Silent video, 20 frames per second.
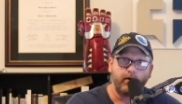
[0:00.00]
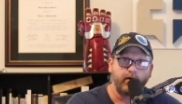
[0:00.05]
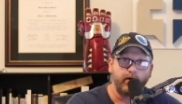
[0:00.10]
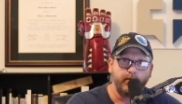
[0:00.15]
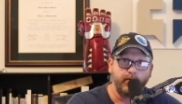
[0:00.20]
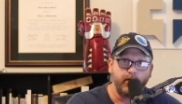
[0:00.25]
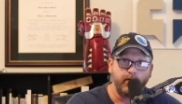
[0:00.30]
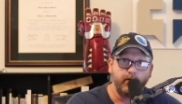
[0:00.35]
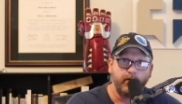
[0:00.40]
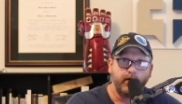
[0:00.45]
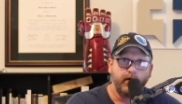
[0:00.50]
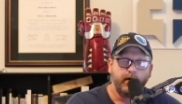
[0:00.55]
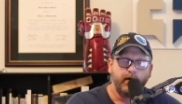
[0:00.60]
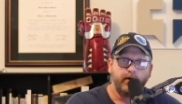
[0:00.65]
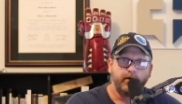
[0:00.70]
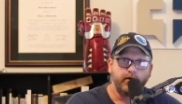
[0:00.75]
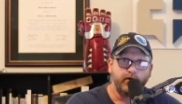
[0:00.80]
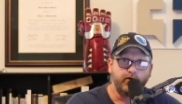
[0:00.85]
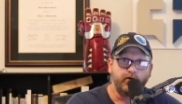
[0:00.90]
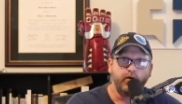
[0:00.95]
welcome you
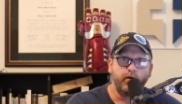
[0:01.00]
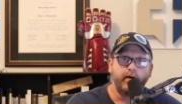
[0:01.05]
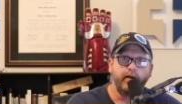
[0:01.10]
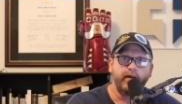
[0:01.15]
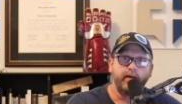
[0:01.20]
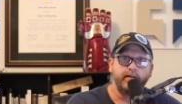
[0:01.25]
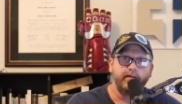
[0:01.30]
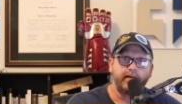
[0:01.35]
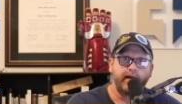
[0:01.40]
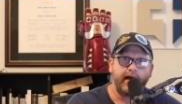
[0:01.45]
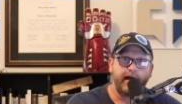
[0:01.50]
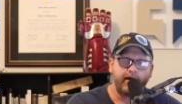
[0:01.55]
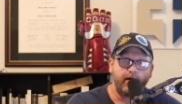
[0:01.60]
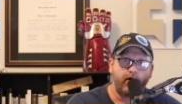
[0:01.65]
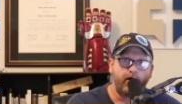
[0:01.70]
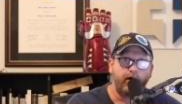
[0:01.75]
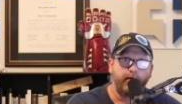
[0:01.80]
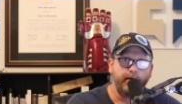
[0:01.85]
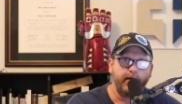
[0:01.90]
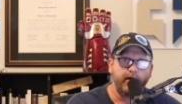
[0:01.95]
to join us at
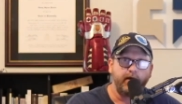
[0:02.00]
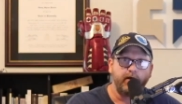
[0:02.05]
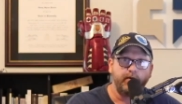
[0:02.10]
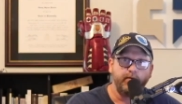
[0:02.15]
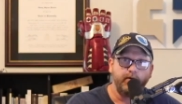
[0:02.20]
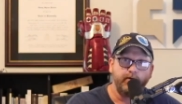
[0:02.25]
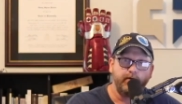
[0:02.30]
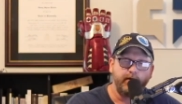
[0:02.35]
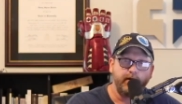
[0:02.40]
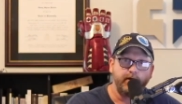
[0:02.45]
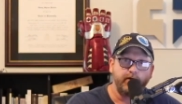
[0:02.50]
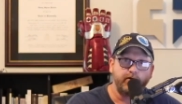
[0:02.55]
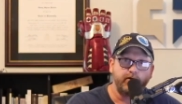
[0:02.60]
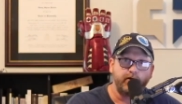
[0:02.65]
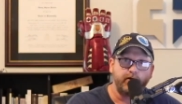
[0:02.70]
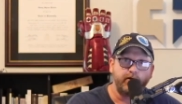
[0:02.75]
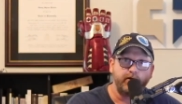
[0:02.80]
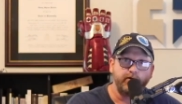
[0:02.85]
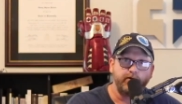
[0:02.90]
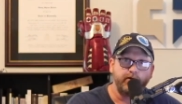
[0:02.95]
Harmony Community
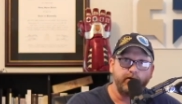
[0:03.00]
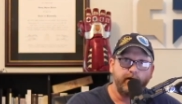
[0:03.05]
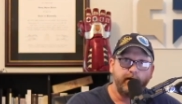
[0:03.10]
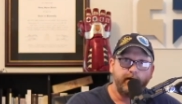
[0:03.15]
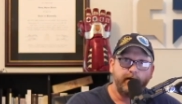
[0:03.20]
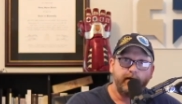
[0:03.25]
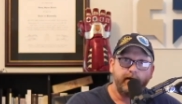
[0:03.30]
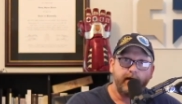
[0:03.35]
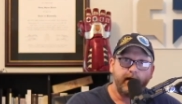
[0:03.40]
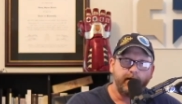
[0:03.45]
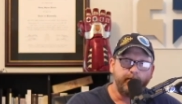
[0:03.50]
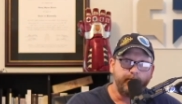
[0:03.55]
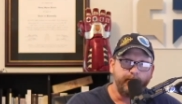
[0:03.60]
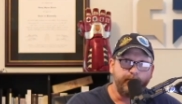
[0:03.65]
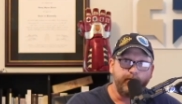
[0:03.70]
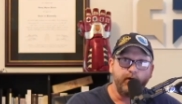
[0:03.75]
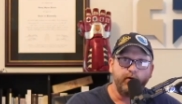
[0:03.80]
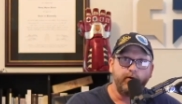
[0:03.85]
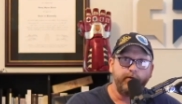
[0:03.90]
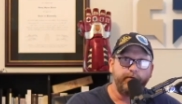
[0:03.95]
Church in
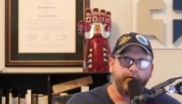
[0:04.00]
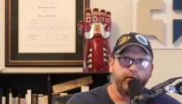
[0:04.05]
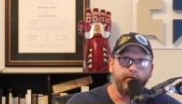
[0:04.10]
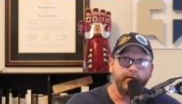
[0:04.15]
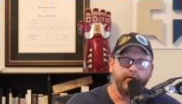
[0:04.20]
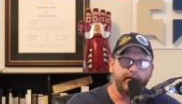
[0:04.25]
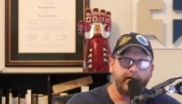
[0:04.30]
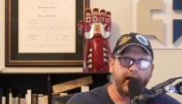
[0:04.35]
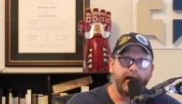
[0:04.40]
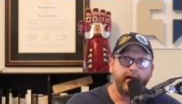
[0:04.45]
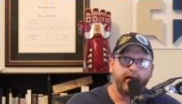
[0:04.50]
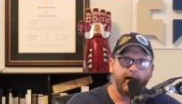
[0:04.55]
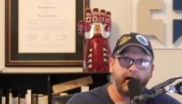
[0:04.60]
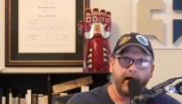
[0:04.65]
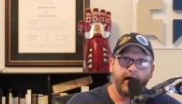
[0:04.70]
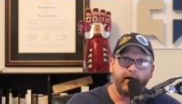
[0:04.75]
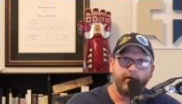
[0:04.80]
beautiful St.